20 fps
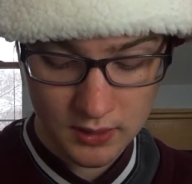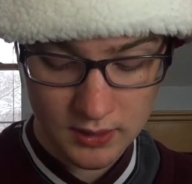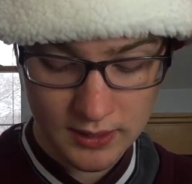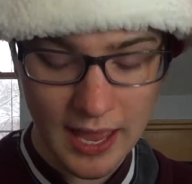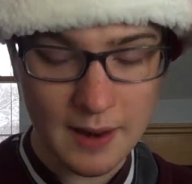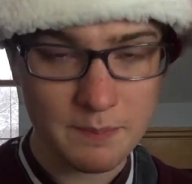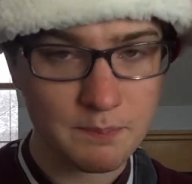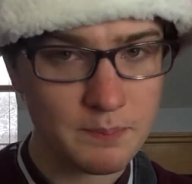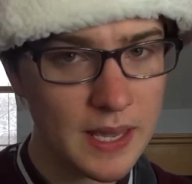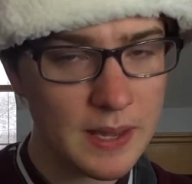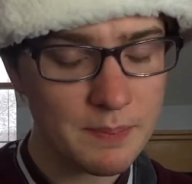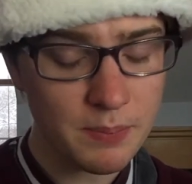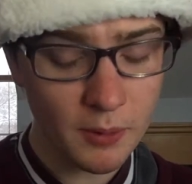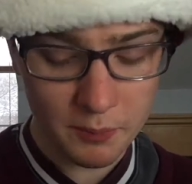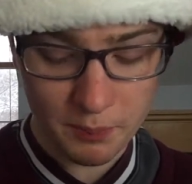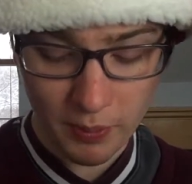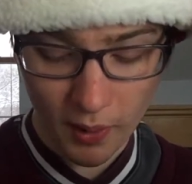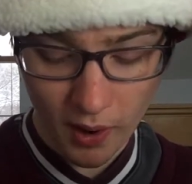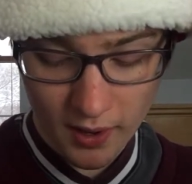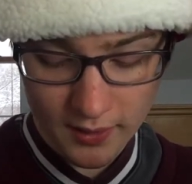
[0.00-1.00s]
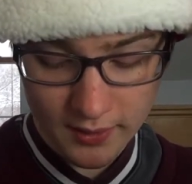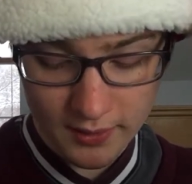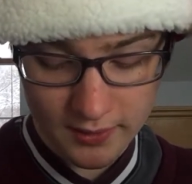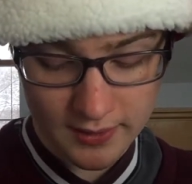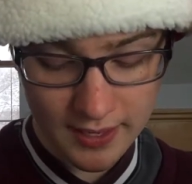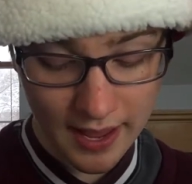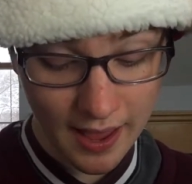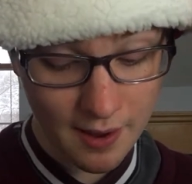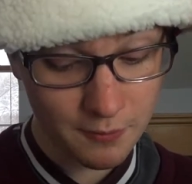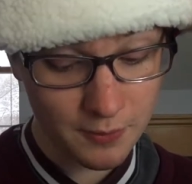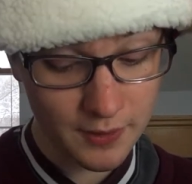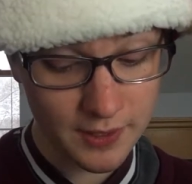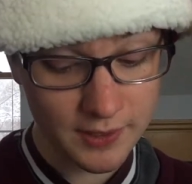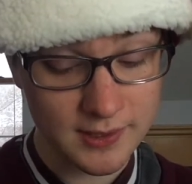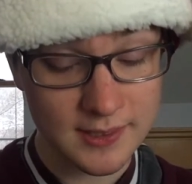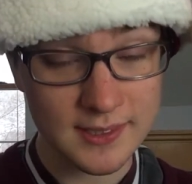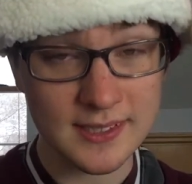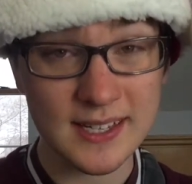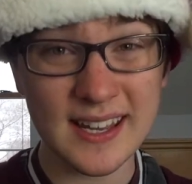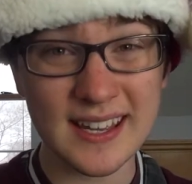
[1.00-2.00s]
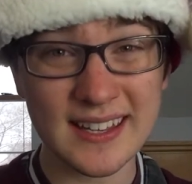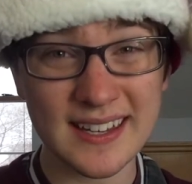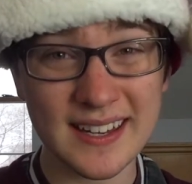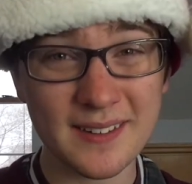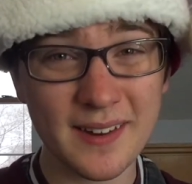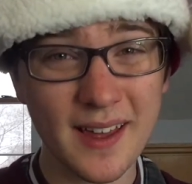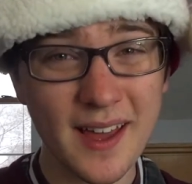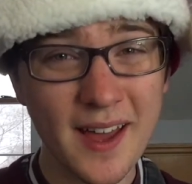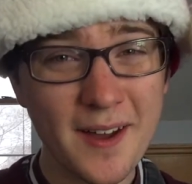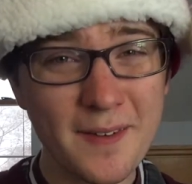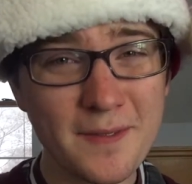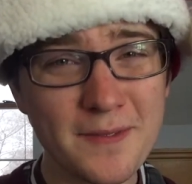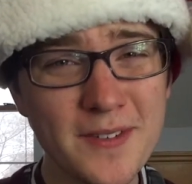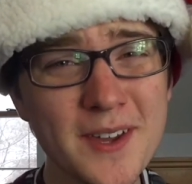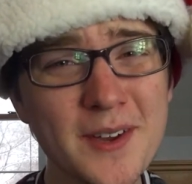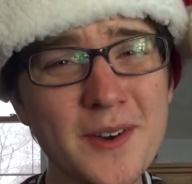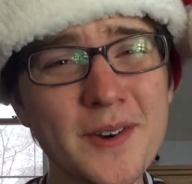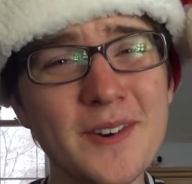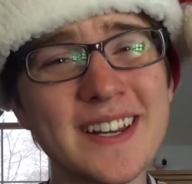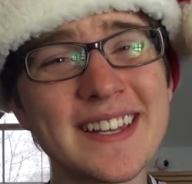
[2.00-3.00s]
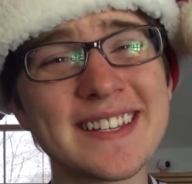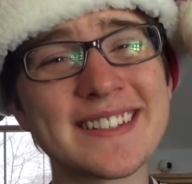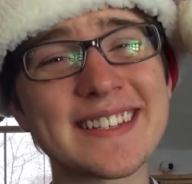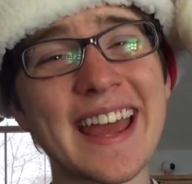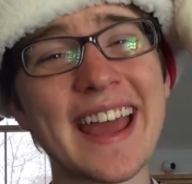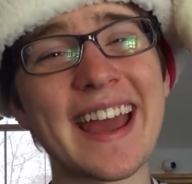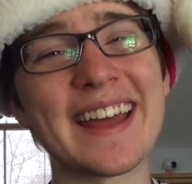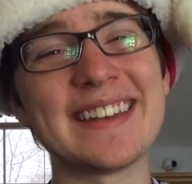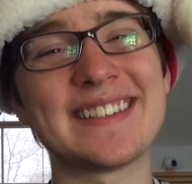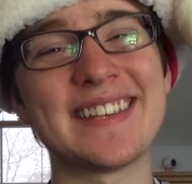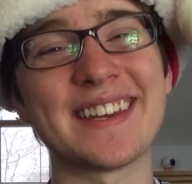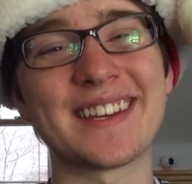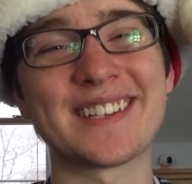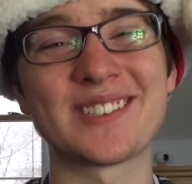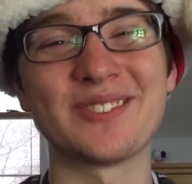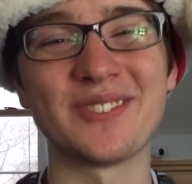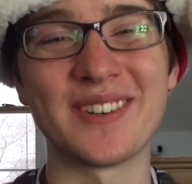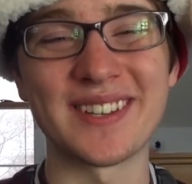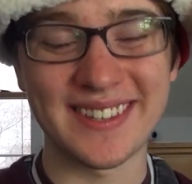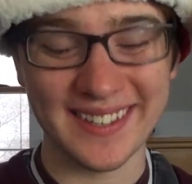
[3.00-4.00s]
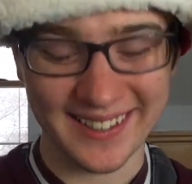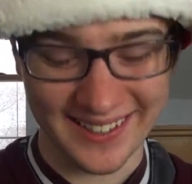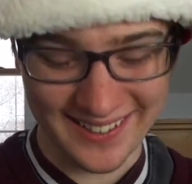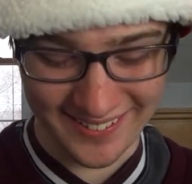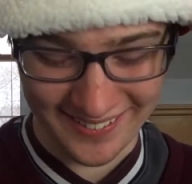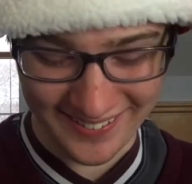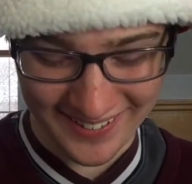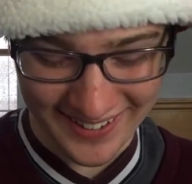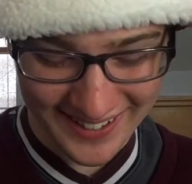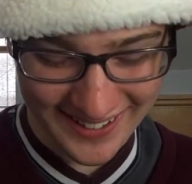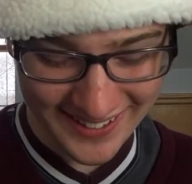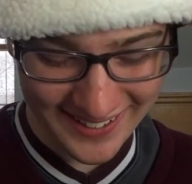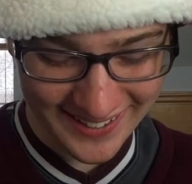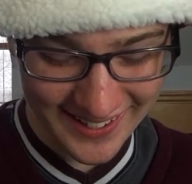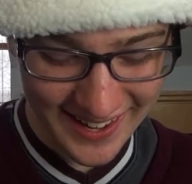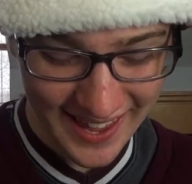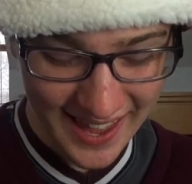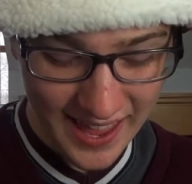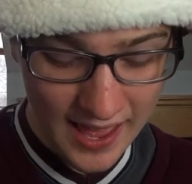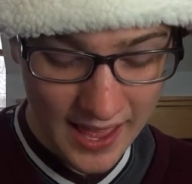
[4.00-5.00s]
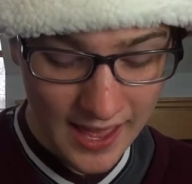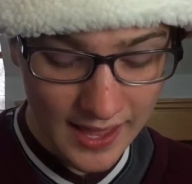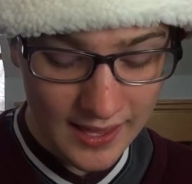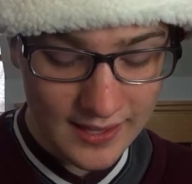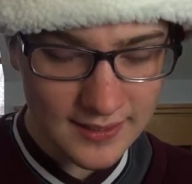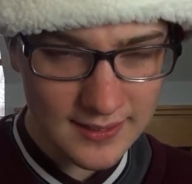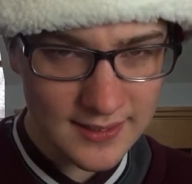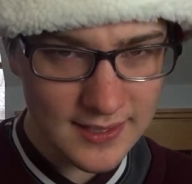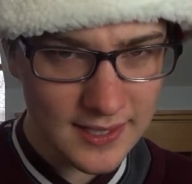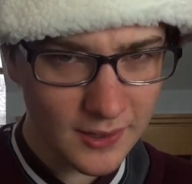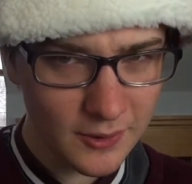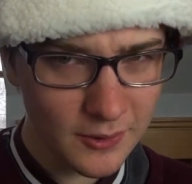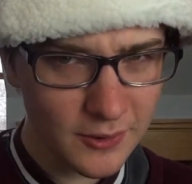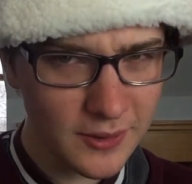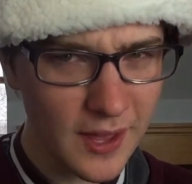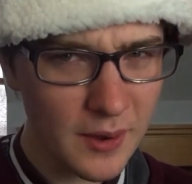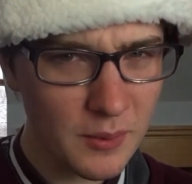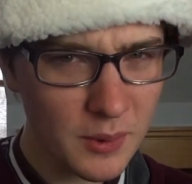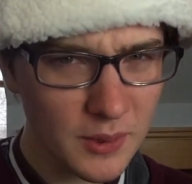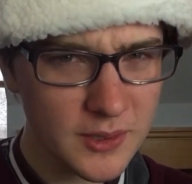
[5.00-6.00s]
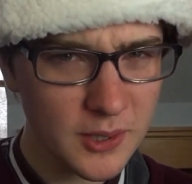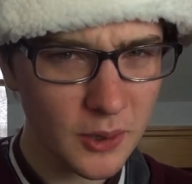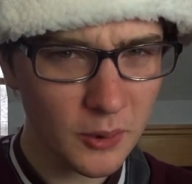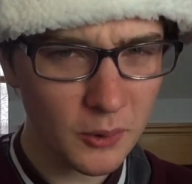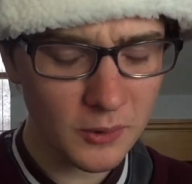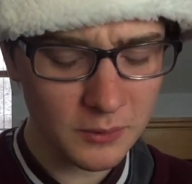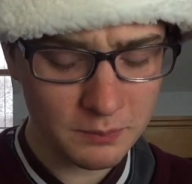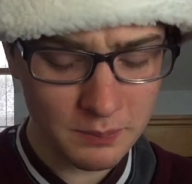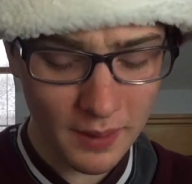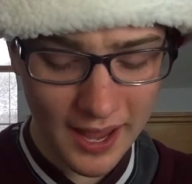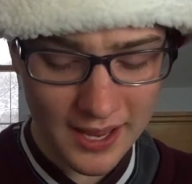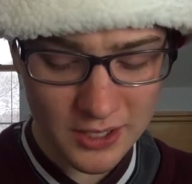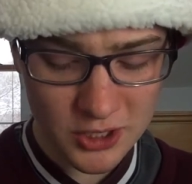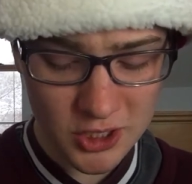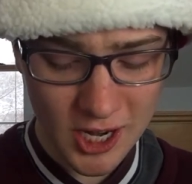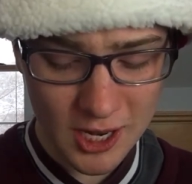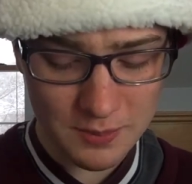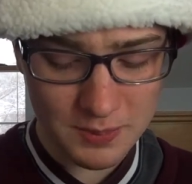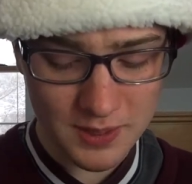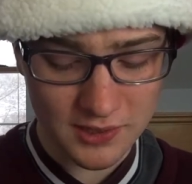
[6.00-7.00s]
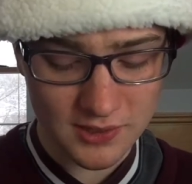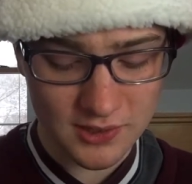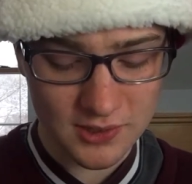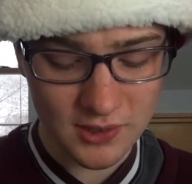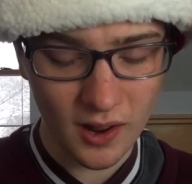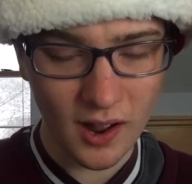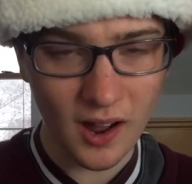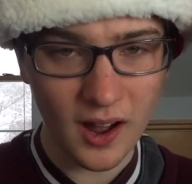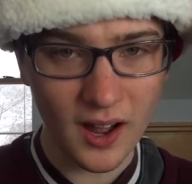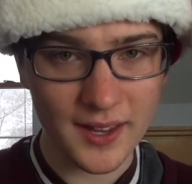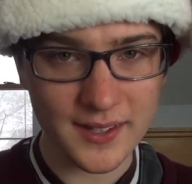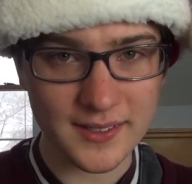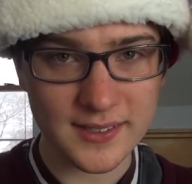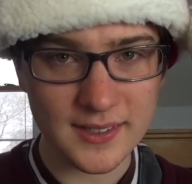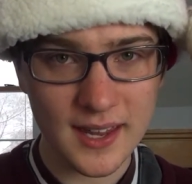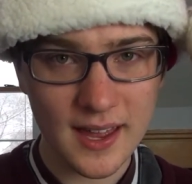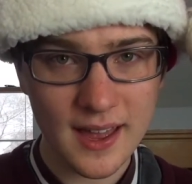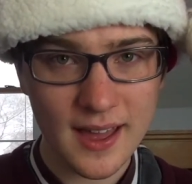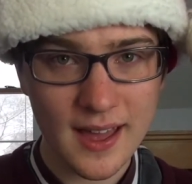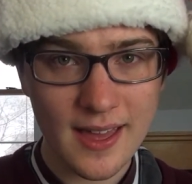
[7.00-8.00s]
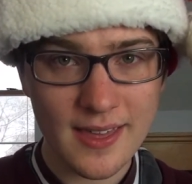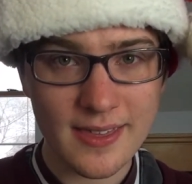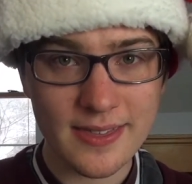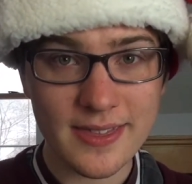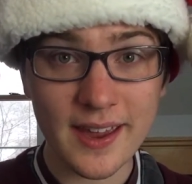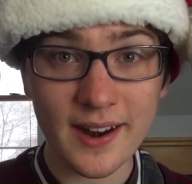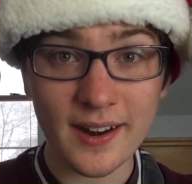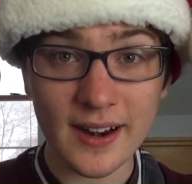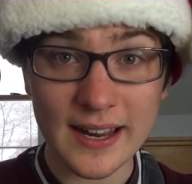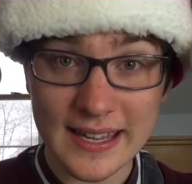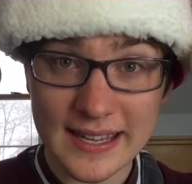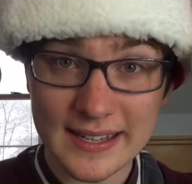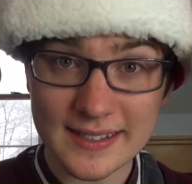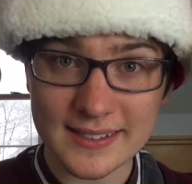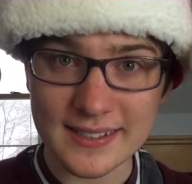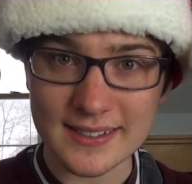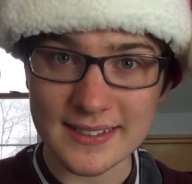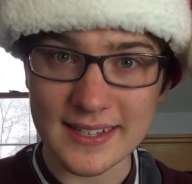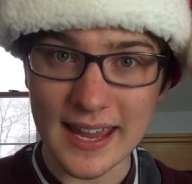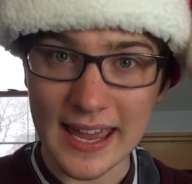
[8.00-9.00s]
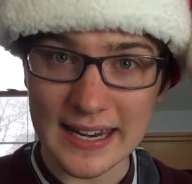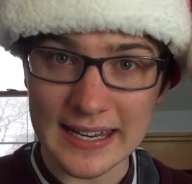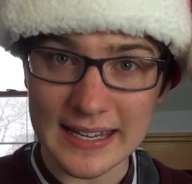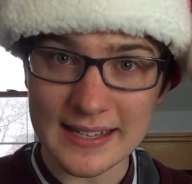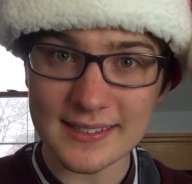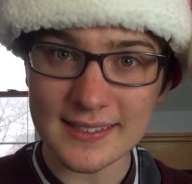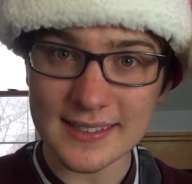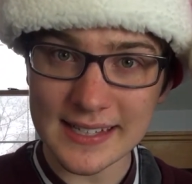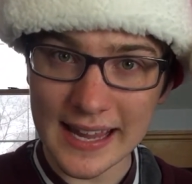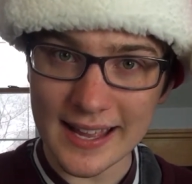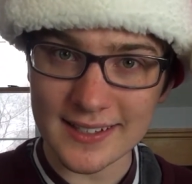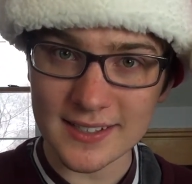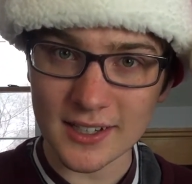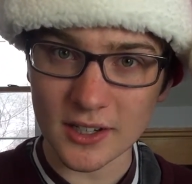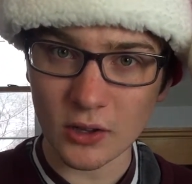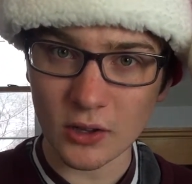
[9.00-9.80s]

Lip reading: Yet people pardoned every sin and viewed his antics with a grin, till they were told by J.B.'s Dawes, there isn't any Santa